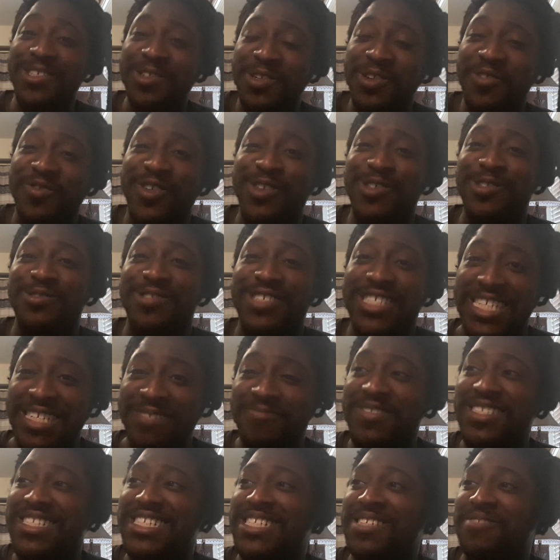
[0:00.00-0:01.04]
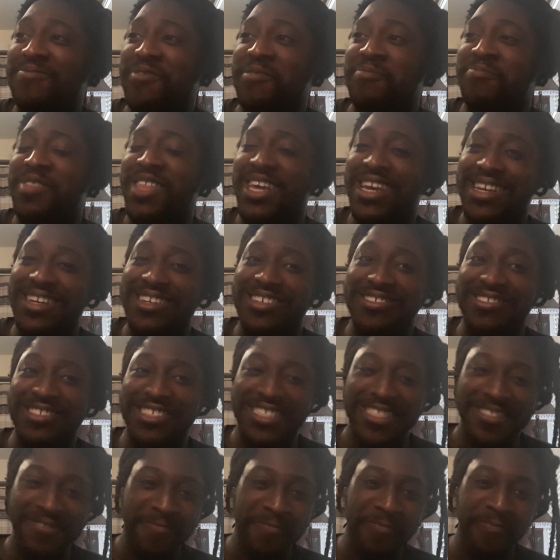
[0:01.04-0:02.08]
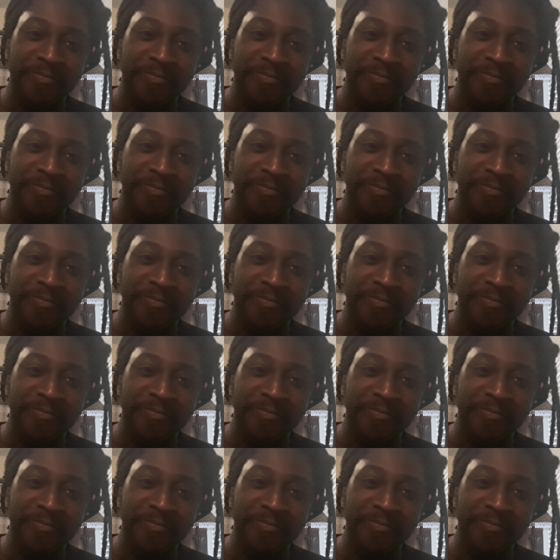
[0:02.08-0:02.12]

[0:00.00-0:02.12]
Universal Championship from Thanos?